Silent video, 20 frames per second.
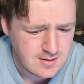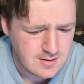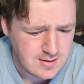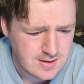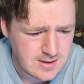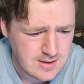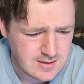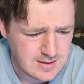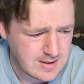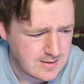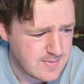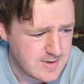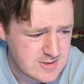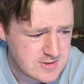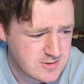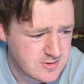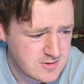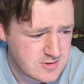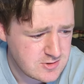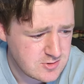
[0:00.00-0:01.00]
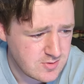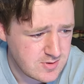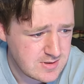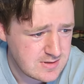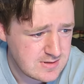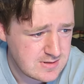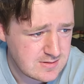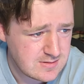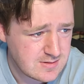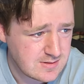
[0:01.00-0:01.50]
Make sure to
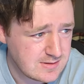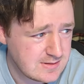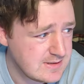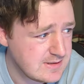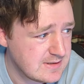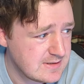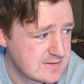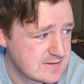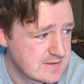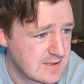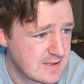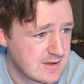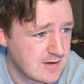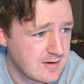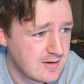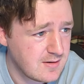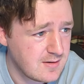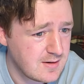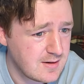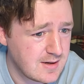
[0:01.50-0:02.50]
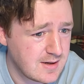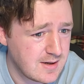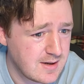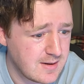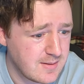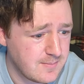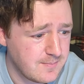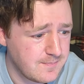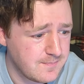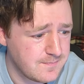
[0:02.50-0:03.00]
join the leagues here.
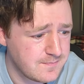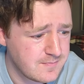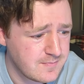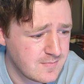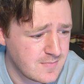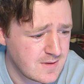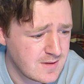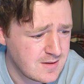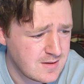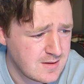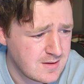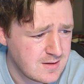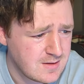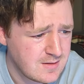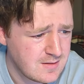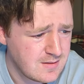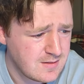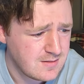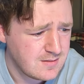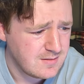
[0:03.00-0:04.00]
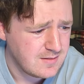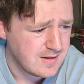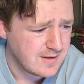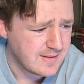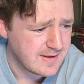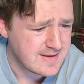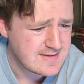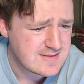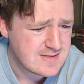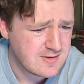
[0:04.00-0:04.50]

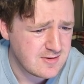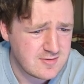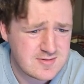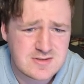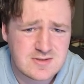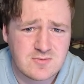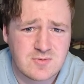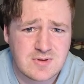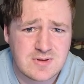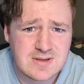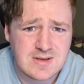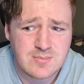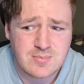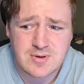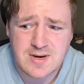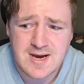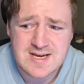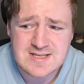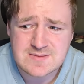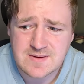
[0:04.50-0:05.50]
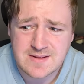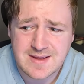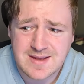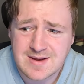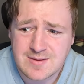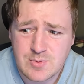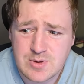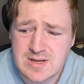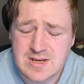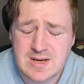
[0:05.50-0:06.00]
Like I said, there isn't really a prize, but I think
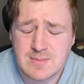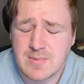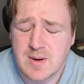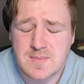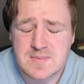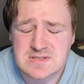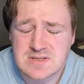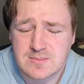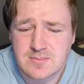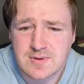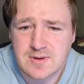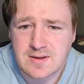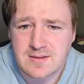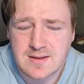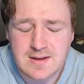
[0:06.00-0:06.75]
we can come up with something.